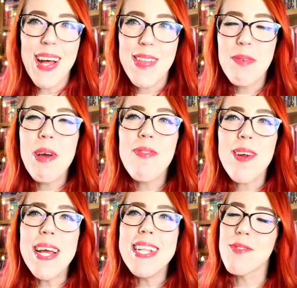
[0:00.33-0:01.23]
Hello, my
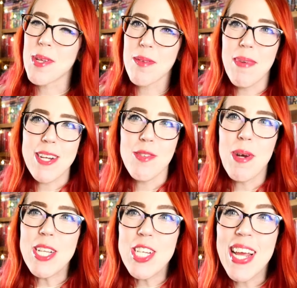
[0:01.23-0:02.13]
friends. Welcome back to
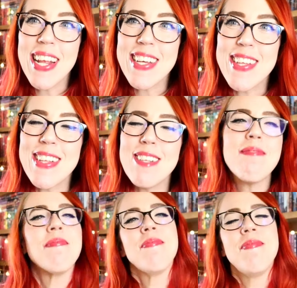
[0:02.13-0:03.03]
my channel.